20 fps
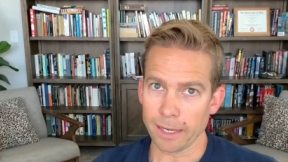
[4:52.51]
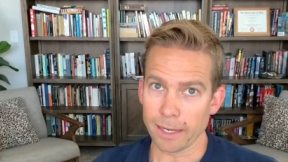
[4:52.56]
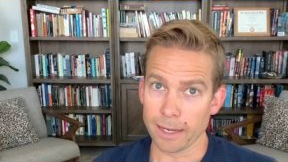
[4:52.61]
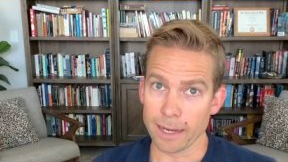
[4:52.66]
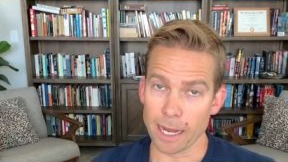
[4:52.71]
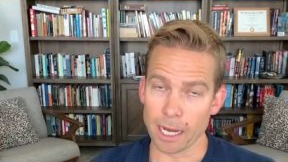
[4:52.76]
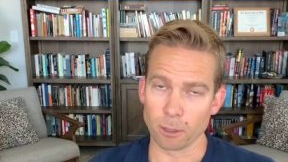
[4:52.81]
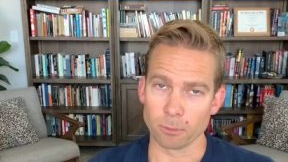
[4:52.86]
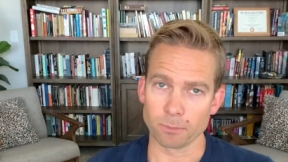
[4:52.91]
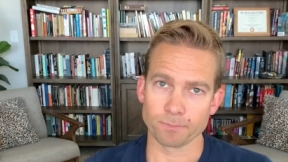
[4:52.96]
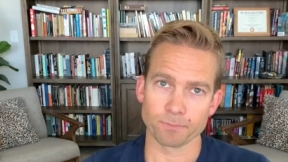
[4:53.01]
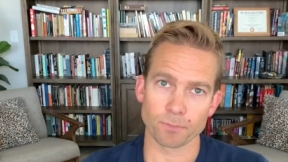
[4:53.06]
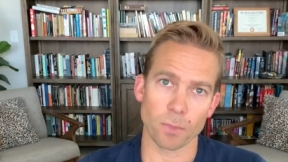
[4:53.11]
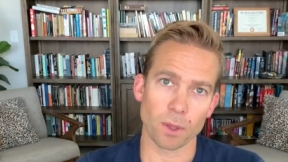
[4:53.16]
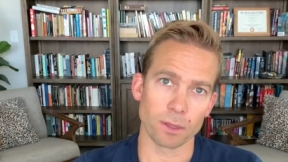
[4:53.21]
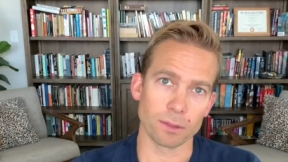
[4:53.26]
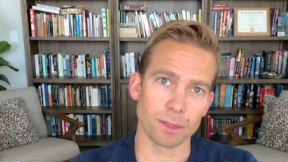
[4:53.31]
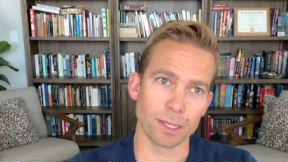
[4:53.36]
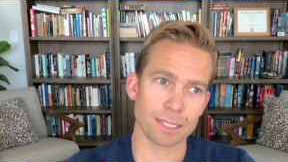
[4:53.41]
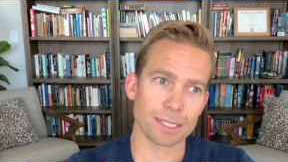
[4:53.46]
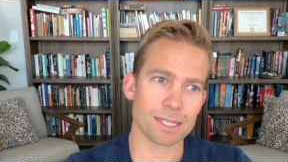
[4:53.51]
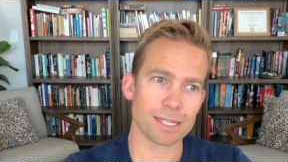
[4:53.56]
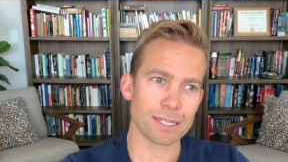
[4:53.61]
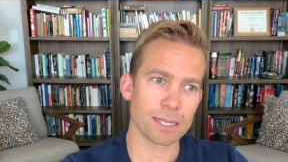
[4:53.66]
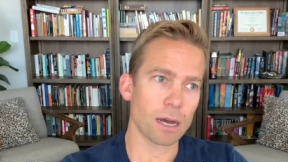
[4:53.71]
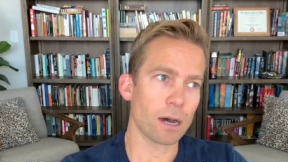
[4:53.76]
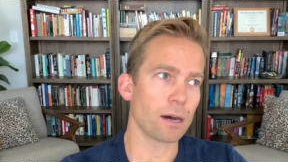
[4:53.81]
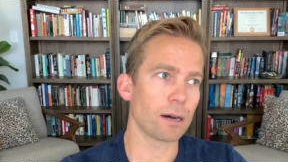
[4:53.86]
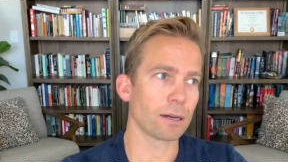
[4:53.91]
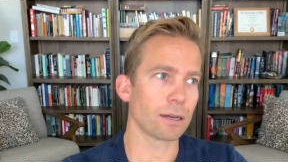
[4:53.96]
Now, Let's
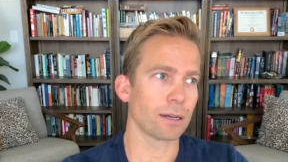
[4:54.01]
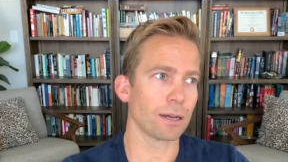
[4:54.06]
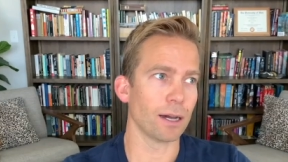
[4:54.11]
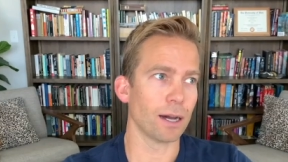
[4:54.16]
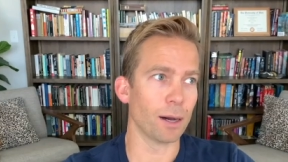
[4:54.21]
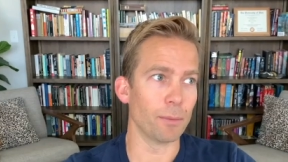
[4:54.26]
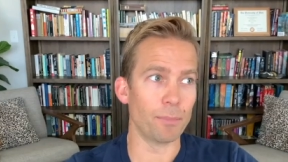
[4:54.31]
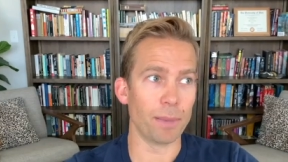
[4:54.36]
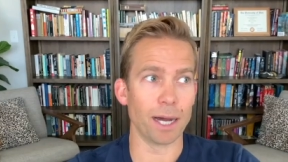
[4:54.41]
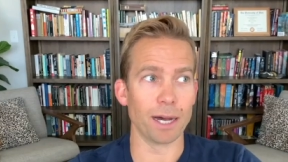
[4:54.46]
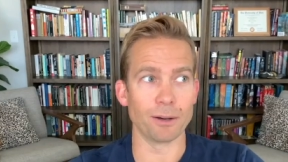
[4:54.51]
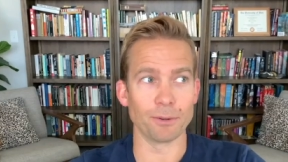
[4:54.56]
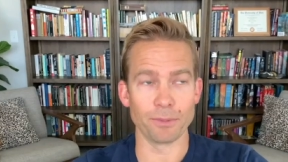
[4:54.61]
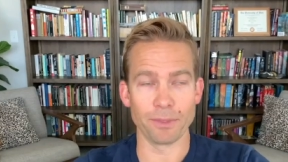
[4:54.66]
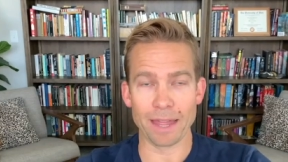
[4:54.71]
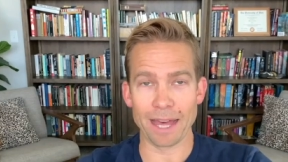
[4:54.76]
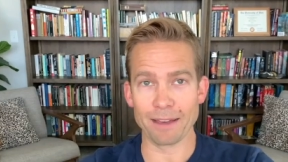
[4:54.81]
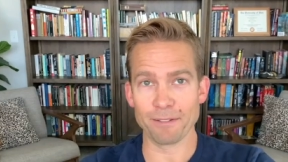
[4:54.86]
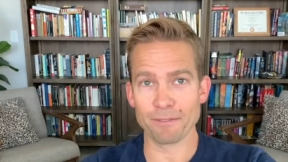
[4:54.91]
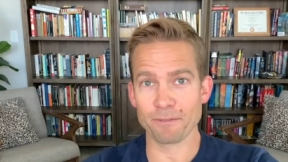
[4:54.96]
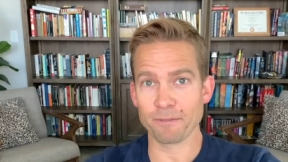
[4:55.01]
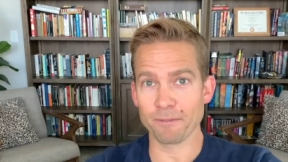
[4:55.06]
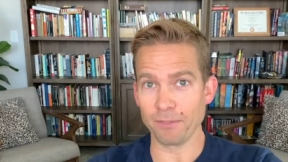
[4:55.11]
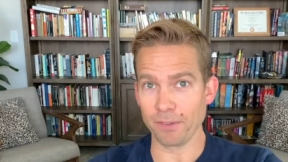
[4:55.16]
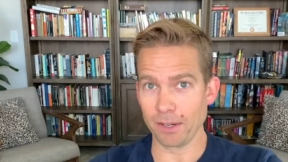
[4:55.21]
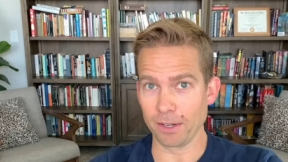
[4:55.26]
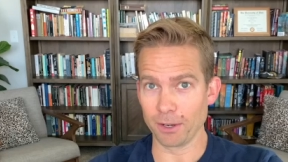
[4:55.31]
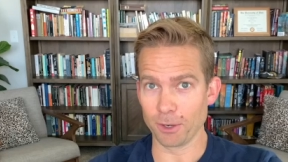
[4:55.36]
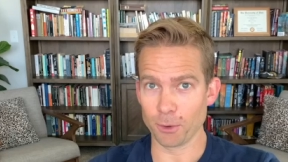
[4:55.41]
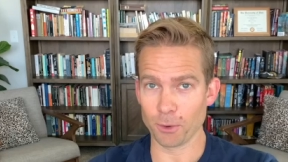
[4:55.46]
talk about that
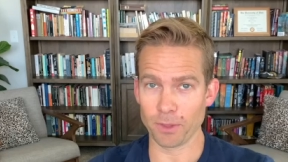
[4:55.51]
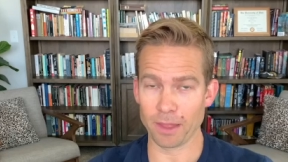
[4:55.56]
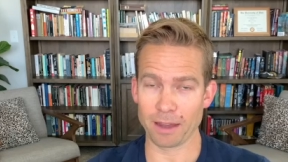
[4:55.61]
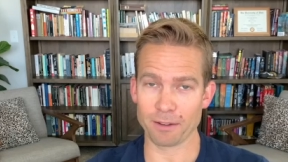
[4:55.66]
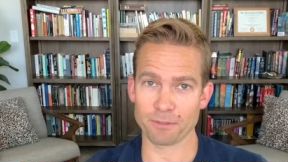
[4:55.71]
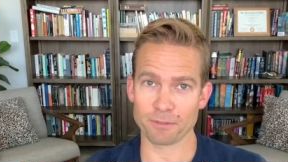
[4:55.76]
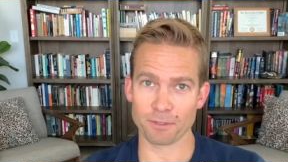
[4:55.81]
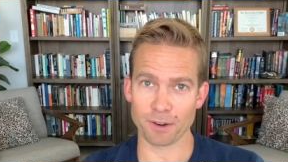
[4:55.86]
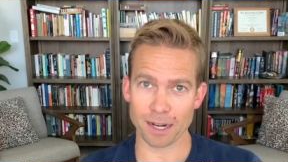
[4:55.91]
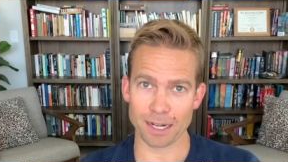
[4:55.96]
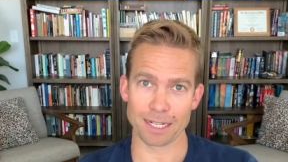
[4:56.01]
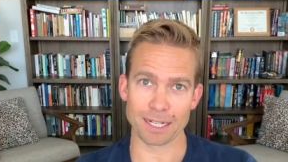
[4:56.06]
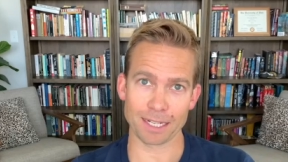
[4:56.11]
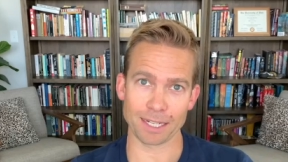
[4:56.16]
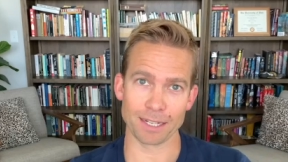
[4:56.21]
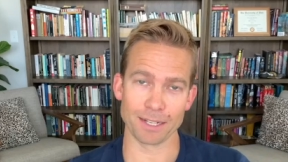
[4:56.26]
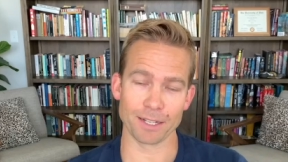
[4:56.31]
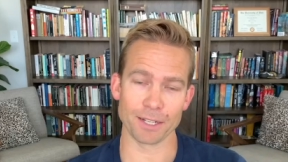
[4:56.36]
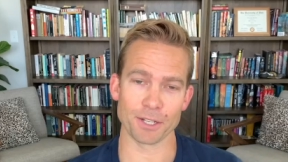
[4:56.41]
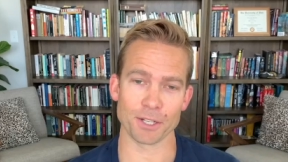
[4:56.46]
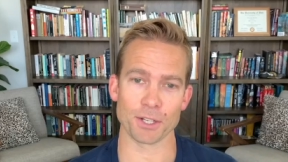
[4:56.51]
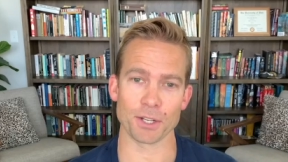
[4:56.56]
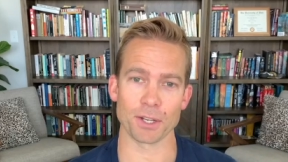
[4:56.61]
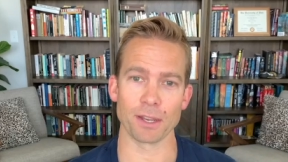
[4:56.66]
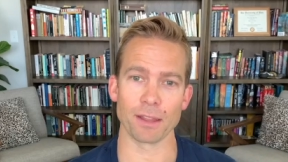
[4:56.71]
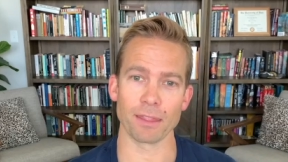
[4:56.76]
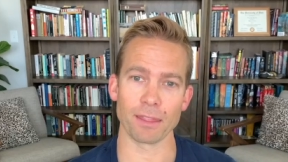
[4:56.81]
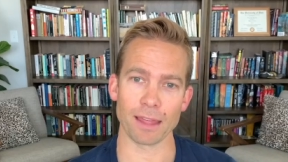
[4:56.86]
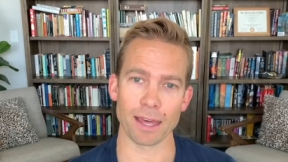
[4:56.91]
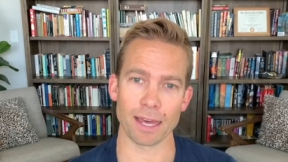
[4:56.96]
fear or that frightened
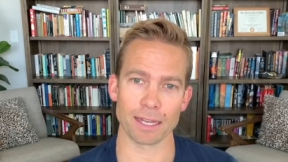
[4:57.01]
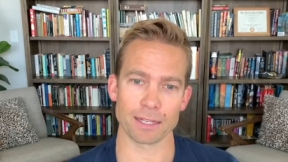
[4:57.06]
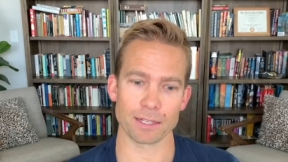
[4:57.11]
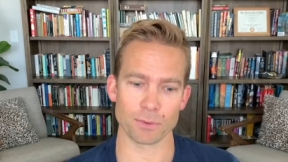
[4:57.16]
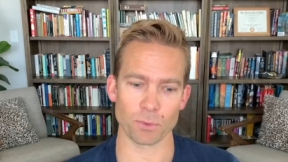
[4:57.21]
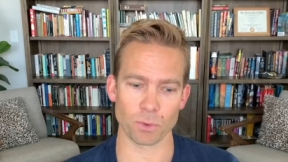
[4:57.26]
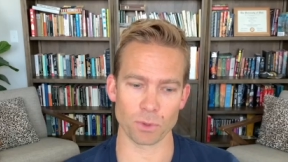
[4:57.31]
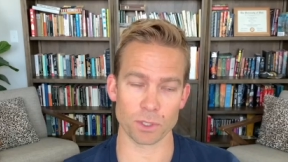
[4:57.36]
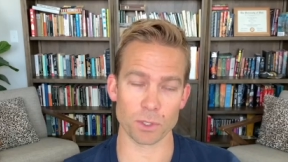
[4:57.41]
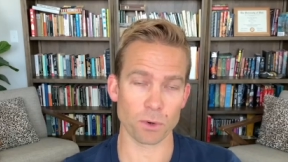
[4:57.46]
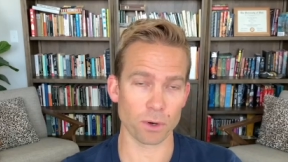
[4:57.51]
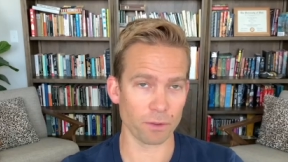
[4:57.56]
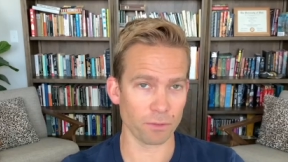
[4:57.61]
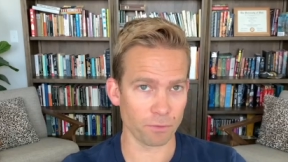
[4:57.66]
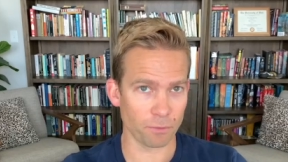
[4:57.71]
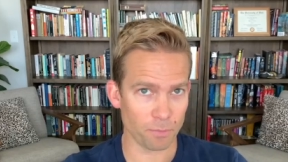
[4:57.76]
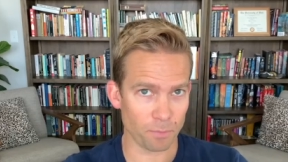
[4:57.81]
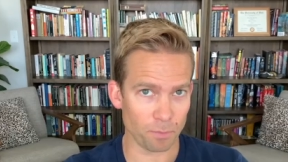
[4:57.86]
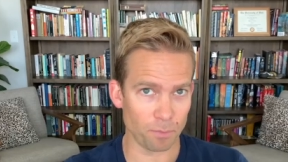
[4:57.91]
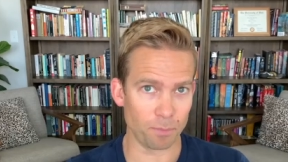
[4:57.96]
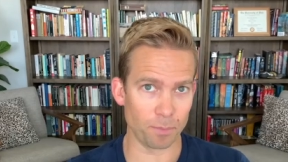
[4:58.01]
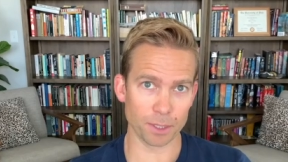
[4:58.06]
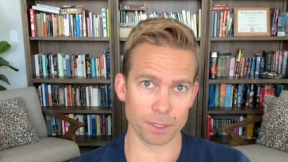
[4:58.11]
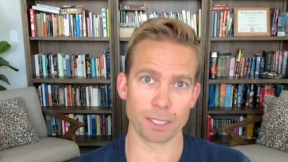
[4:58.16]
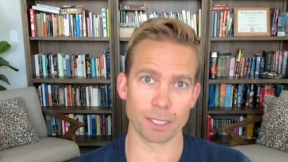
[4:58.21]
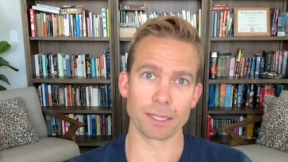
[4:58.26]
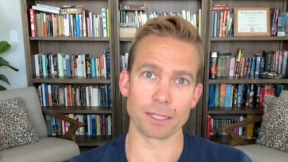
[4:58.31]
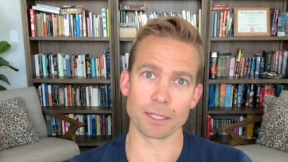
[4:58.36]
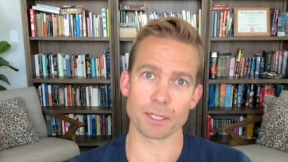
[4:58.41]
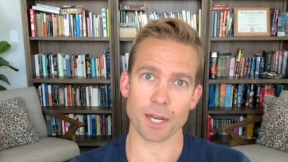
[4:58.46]
condition that we're sort of
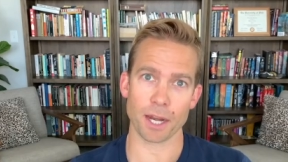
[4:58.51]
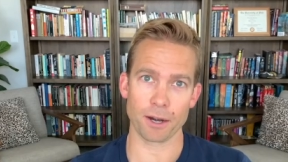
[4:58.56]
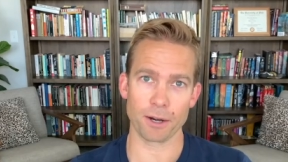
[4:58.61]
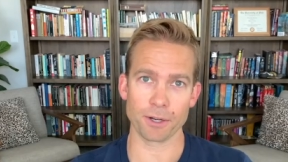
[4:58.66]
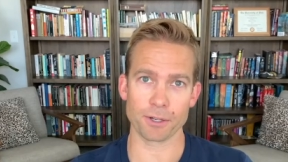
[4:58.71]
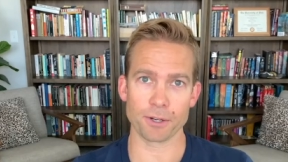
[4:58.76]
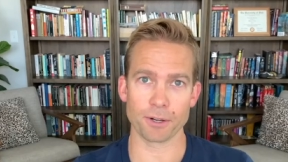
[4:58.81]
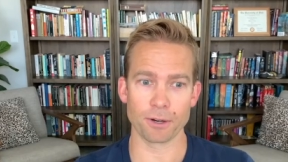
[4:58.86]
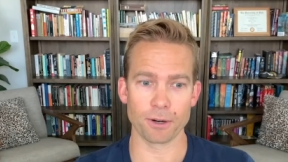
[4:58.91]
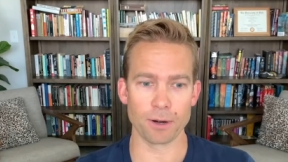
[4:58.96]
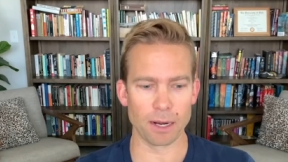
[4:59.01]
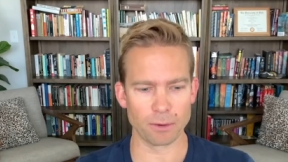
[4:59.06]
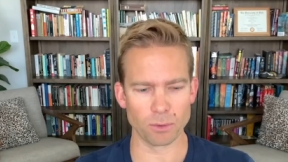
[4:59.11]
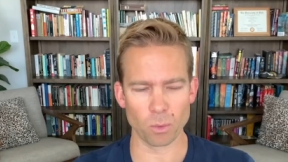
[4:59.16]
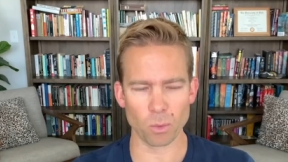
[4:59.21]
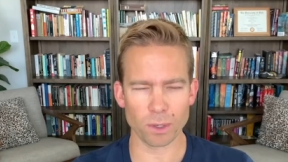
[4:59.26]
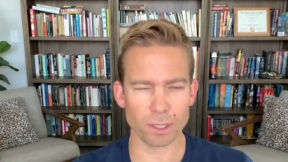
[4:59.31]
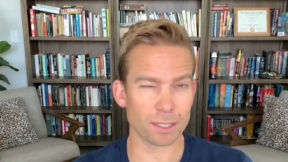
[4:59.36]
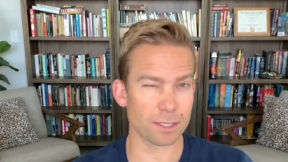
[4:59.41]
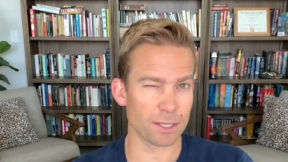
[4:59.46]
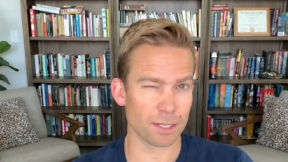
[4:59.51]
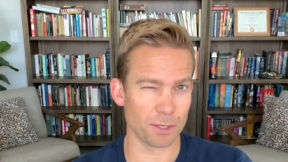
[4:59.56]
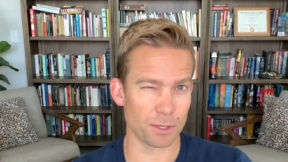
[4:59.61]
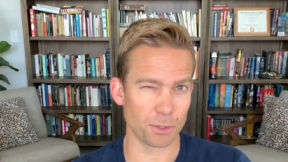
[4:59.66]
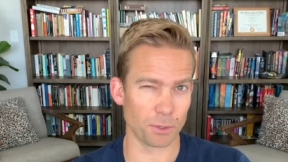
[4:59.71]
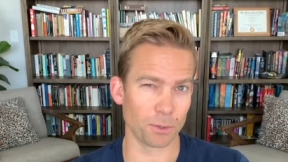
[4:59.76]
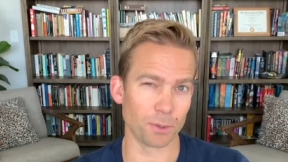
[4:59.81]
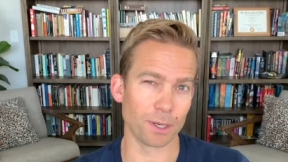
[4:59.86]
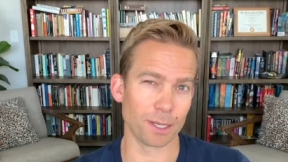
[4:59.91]
building this character around. What does it do